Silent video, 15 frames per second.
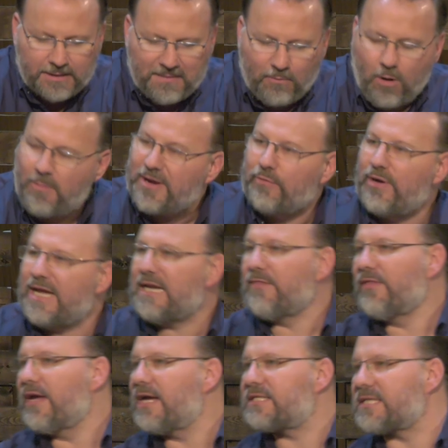But what we read
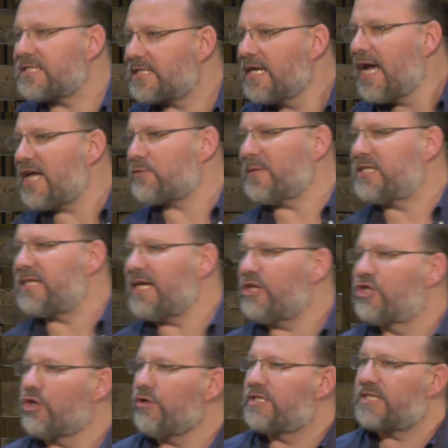in this is, as we see,
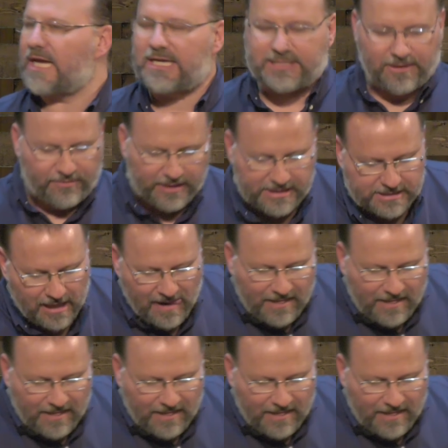Jude says that these,